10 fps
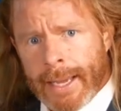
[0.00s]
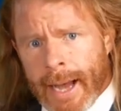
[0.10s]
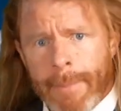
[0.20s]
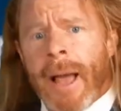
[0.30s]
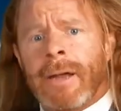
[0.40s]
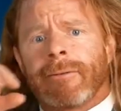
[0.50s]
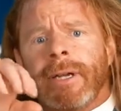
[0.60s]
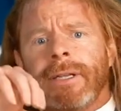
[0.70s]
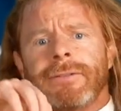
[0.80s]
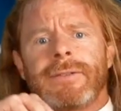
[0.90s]
Upon
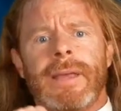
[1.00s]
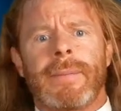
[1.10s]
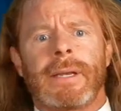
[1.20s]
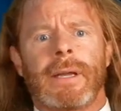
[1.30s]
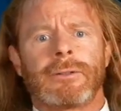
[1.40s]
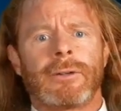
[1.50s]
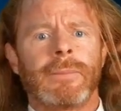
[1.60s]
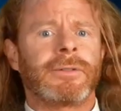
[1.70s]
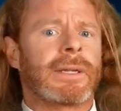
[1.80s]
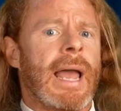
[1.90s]
reinstatement,
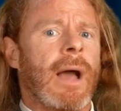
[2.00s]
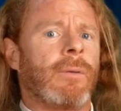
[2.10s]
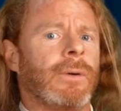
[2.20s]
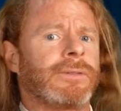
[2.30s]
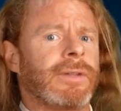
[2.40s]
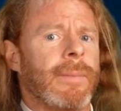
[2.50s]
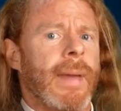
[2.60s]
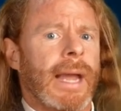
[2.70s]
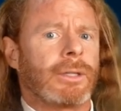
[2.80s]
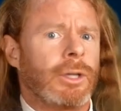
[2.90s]
Trump's account was set
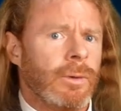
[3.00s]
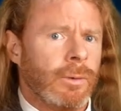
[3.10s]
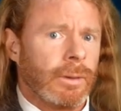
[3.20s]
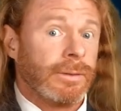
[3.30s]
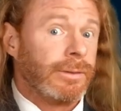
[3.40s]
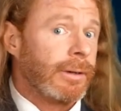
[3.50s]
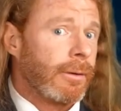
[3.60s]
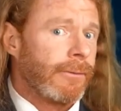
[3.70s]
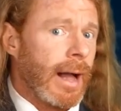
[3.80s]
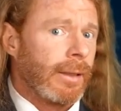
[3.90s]
back to
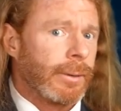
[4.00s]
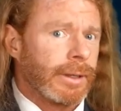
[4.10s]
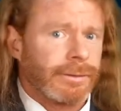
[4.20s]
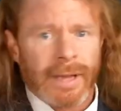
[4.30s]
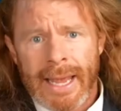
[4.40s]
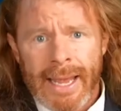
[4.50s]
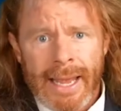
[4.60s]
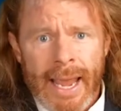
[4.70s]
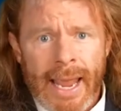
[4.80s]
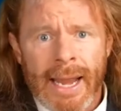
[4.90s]
zero followers.
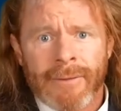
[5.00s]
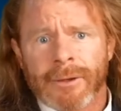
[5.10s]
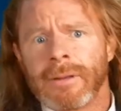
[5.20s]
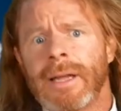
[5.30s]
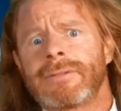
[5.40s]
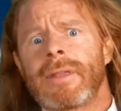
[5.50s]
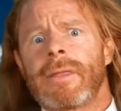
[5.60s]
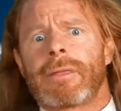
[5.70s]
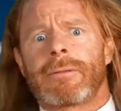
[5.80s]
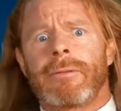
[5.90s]
And after less
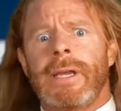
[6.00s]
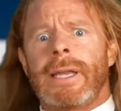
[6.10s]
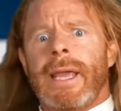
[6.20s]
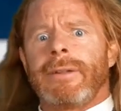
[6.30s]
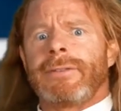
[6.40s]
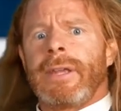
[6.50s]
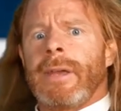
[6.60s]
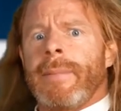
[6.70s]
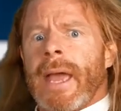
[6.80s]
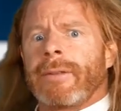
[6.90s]
than 3 days, he
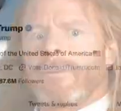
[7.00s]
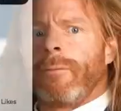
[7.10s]
amassed